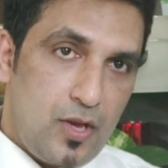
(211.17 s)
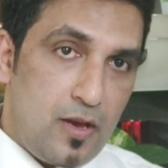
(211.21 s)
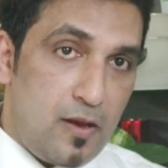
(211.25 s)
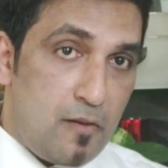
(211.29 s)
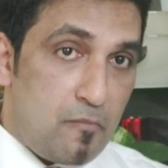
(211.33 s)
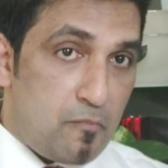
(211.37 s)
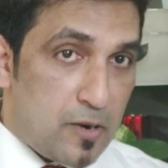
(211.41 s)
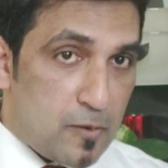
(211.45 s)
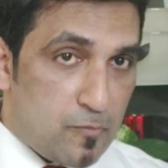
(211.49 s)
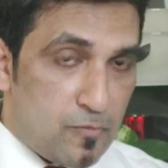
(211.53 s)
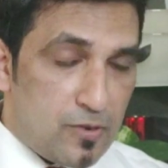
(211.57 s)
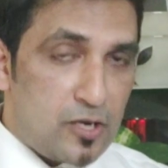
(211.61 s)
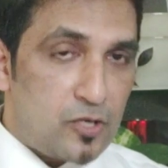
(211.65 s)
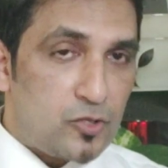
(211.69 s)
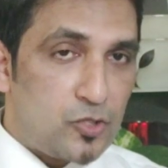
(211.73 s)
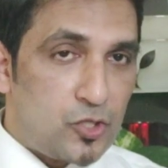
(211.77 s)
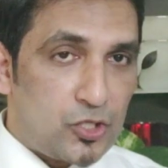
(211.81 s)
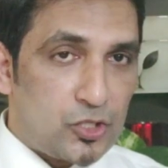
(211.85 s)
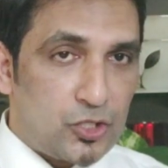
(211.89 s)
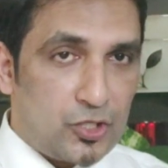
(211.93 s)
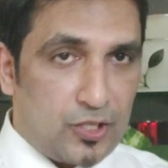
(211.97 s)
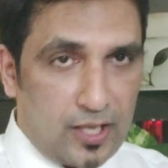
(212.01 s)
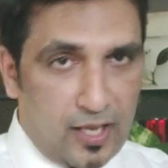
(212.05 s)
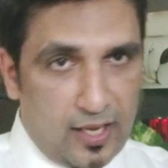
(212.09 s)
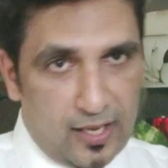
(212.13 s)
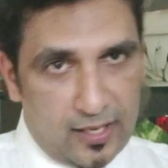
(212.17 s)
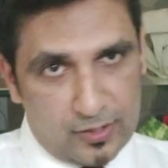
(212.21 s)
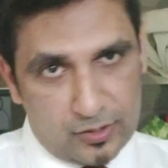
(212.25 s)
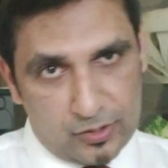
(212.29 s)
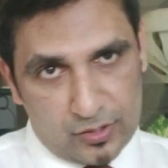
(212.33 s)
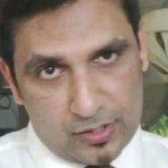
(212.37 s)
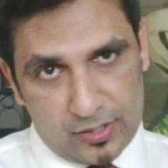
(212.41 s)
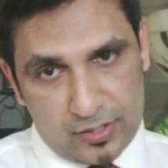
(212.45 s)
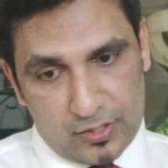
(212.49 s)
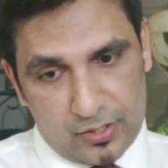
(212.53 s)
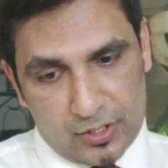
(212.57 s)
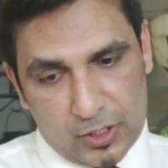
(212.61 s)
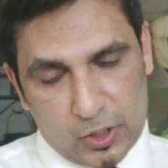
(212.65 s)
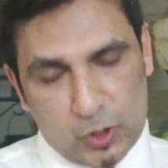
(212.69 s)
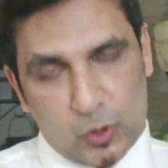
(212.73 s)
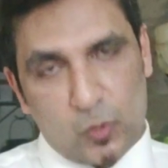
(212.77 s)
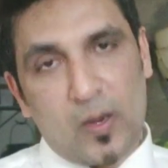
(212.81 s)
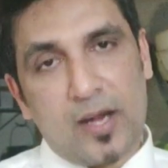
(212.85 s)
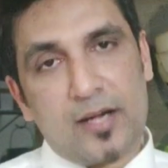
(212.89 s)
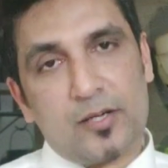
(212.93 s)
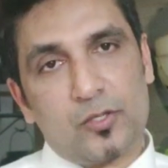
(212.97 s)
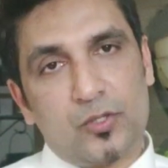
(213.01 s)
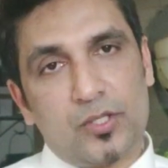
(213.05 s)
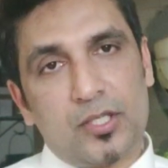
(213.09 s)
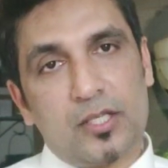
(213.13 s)
But pronunciation has
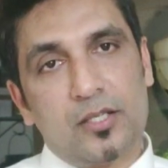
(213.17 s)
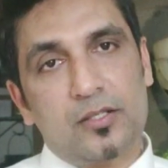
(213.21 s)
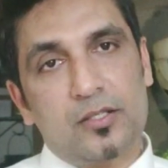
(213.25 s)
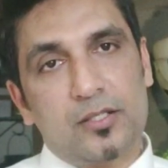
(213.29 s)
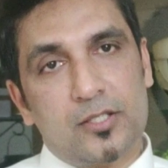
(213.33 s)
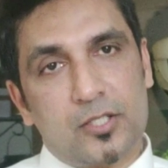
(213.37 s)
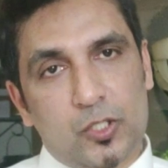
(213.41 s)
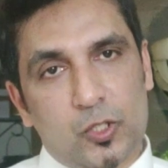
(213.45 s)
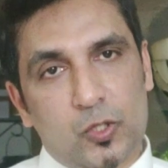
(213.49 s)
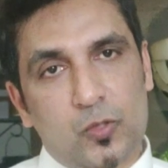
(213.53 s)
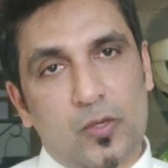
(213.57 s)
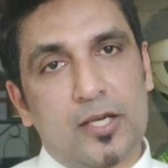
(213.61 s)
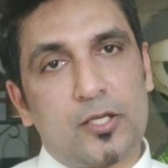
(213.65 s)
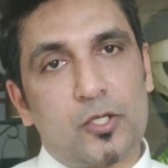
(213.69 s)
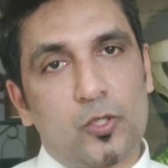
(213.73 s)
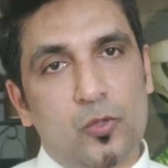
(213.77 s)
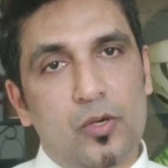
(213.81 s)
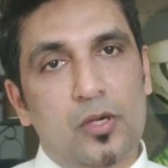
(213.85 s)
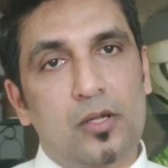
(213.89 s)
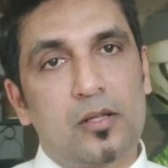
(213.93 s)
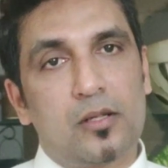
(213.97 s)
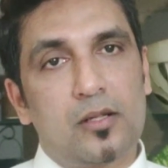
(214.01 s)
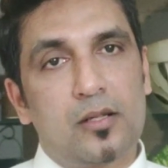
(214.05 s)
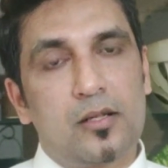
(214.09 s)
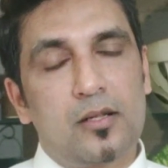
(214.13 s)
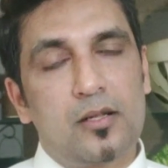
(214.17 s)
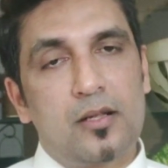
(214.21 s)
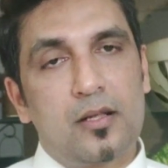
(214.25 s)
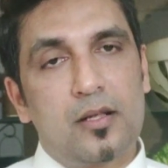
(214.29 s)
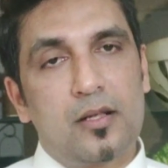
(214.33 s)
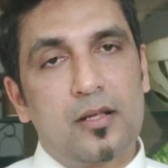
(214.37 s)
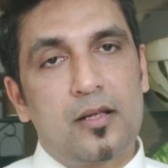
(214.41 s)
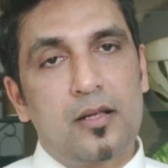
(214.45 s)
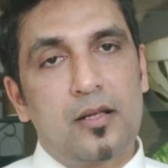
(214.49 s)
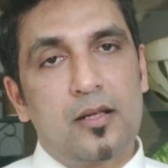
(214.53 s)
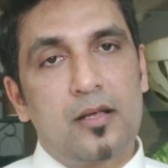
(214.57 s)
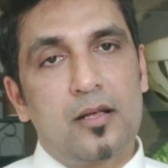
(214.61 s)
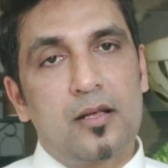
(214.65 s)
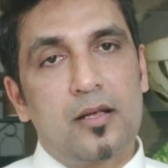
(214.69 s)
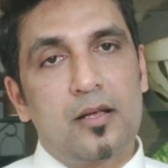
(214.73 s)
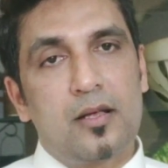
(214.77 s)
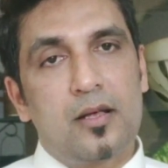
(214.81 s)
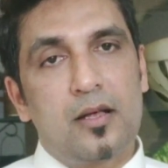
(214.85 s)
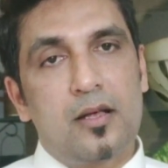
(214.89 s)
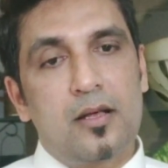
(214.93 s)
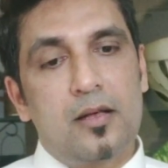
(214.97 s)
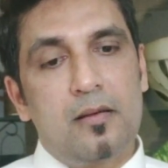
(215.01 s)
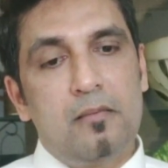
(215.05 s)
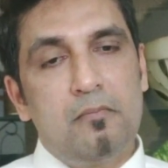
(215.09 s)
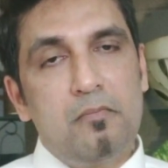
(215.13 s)
structural
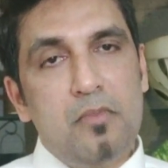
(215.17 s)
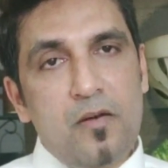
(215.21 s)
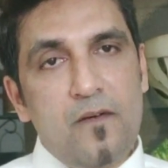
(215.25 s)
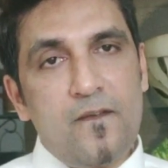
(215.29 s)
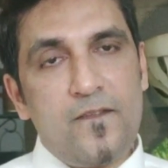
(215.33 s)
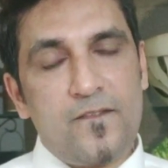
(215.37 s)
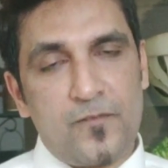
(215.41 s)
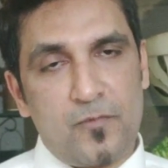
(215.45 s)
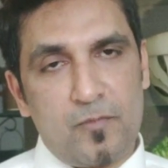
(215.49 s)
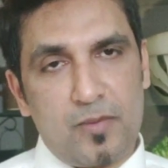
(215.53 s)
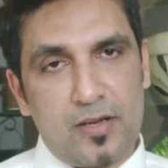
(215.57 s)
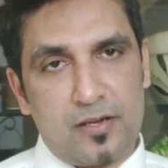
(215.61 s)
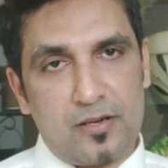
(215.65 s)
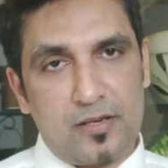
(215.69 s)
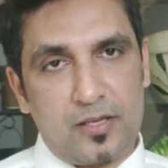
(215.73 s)
movement,